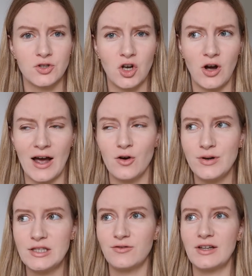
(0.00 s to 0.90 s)
So I
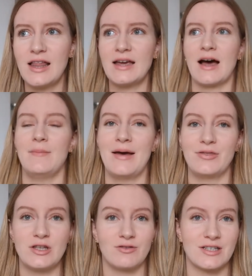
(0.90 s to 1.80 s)
always feel like I
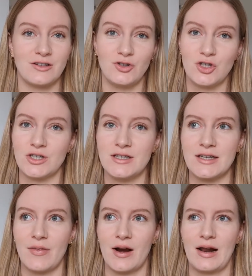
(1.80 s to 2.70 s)
make these
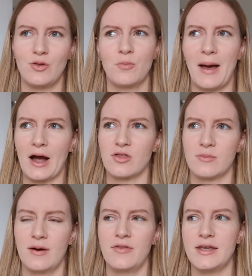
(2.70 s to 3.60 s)
resolutions and then I look back at
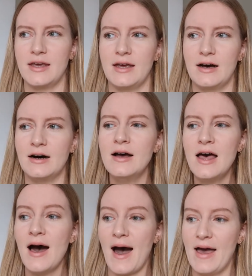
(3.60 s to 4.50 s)
them at the year
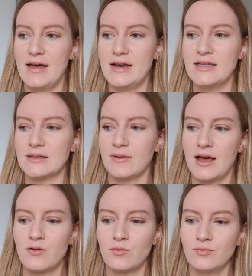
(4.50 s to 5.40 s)
and I'm
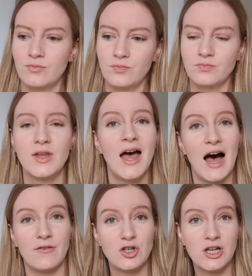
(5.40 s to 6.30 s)
like,
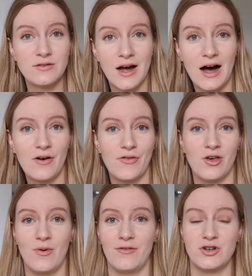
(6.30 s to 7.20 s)
I've achieved half of
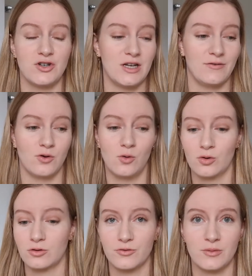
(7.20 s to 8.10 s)
them, I've achieved a
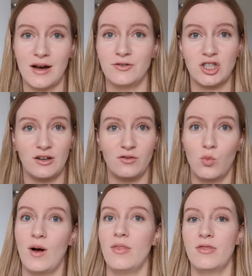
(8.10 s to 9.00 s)
quarter of them, I've achieved
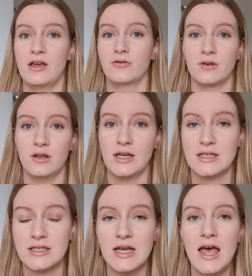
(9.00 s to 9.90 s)
one thing from the
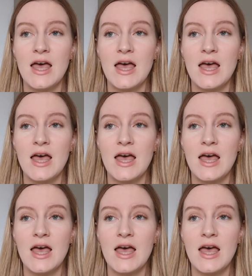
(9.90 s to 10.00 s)
list.